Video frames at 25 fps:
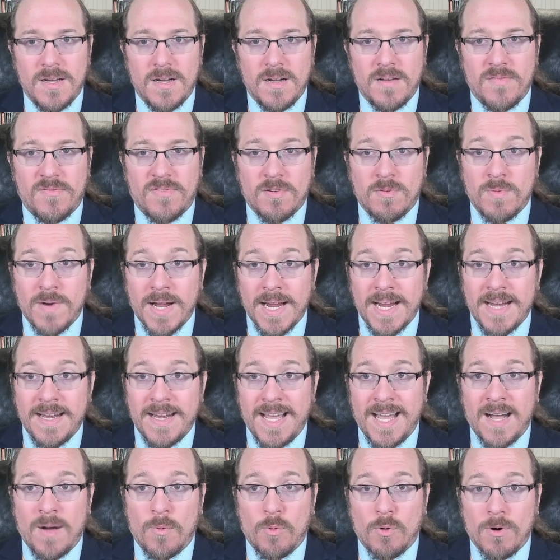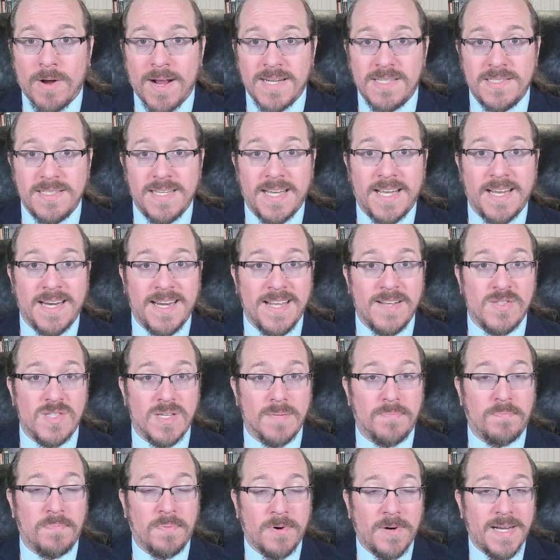For right now, we're actually going to
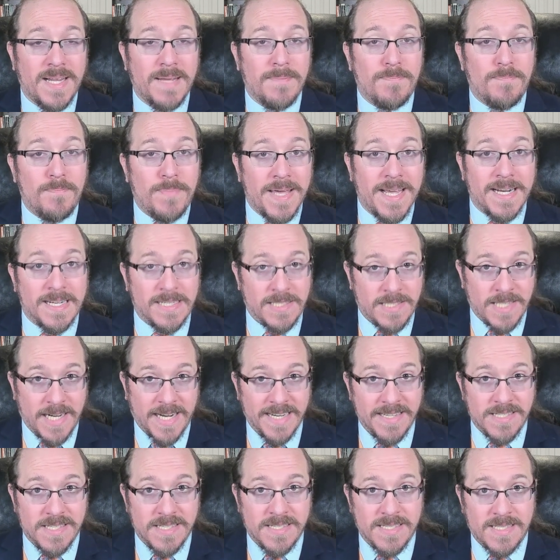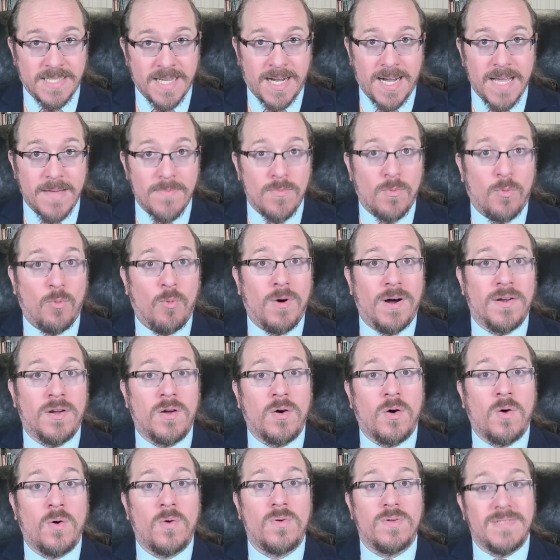use a pretty big change in time, 1
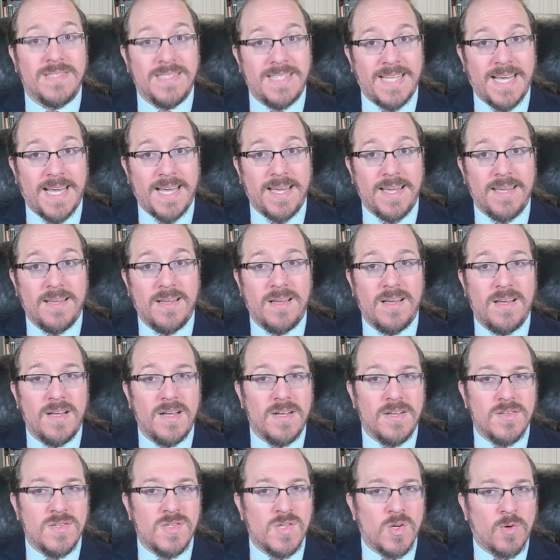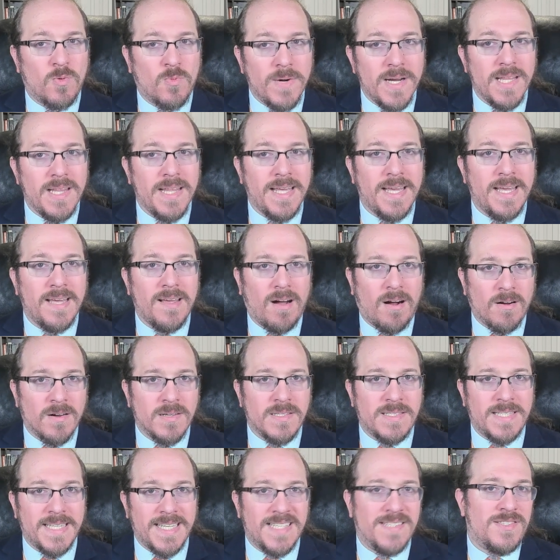whole day. So really, our
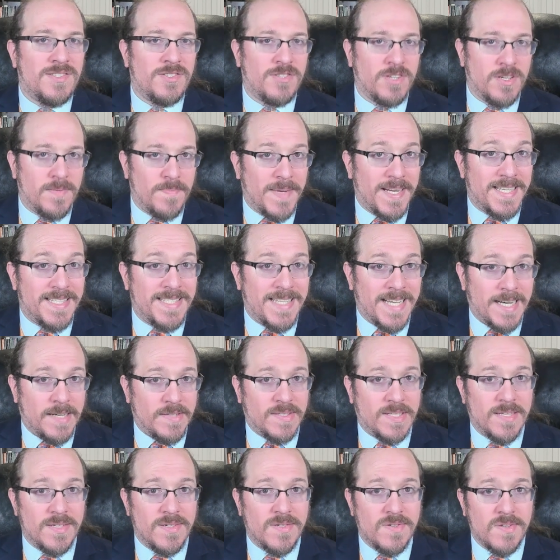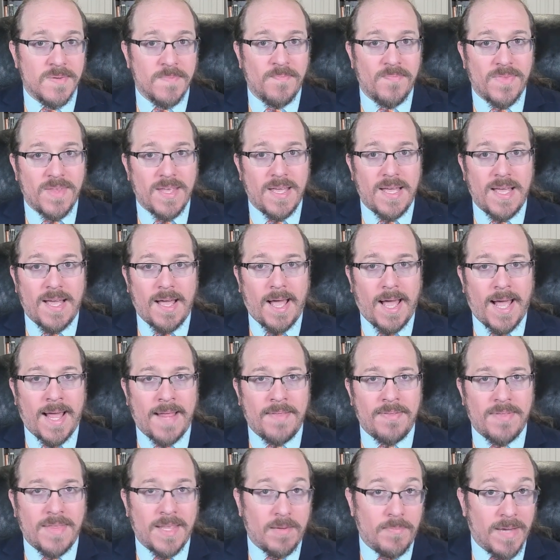d's should be deltas.
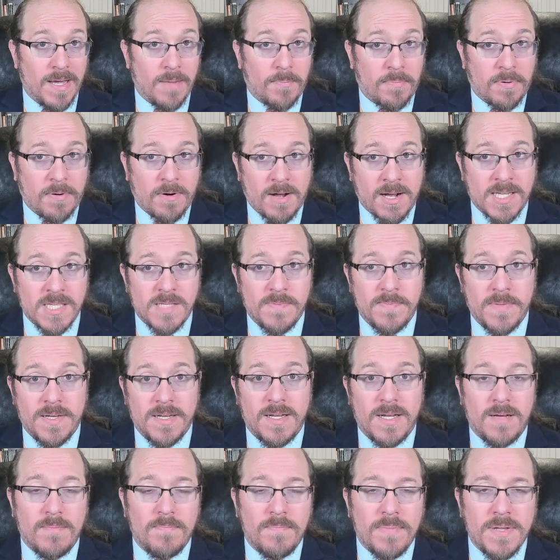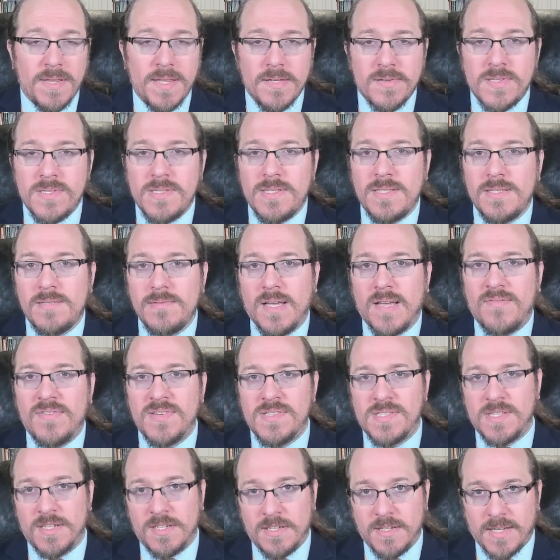And they'll be approximate, but they'll still give
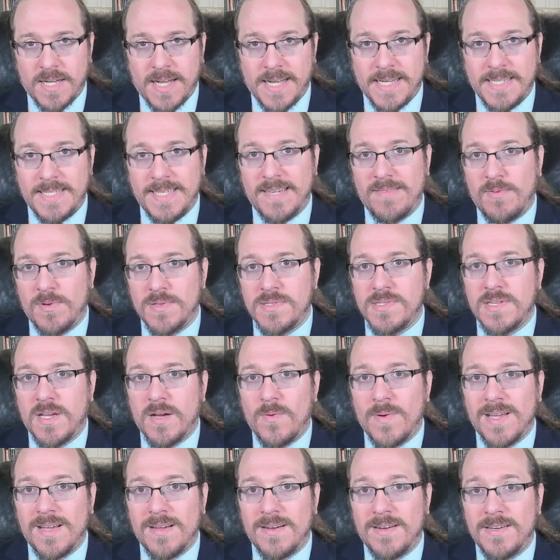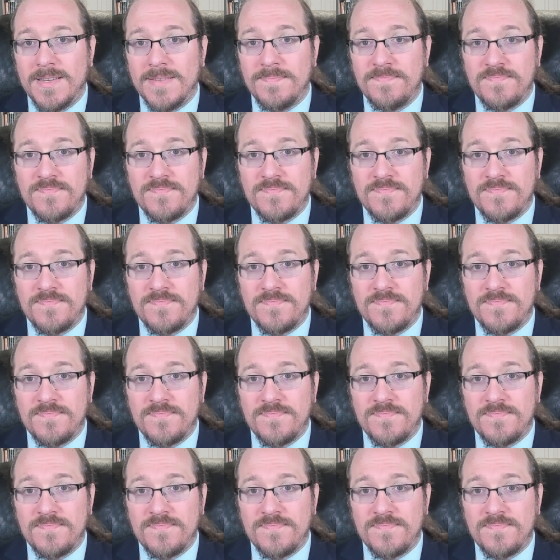us a good idea of what's going on.